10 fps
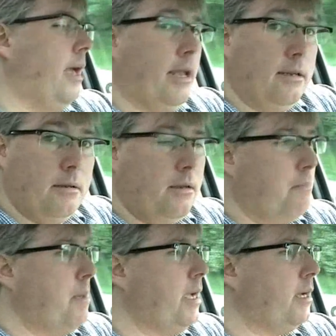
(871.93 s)

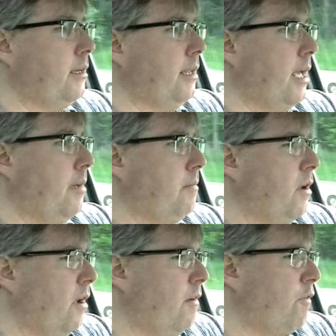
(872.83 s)
and make a claim
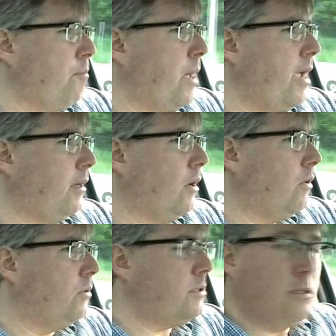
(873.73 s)
for
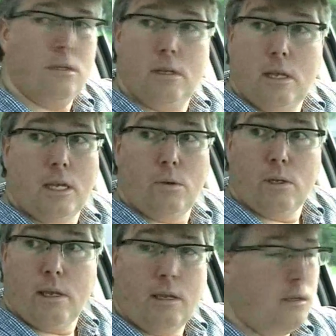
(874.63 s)
banknotes
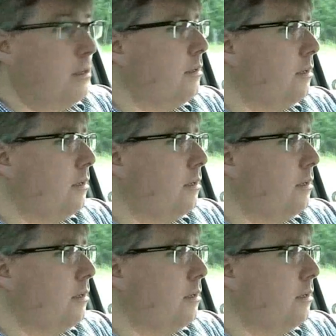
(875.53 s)
equaling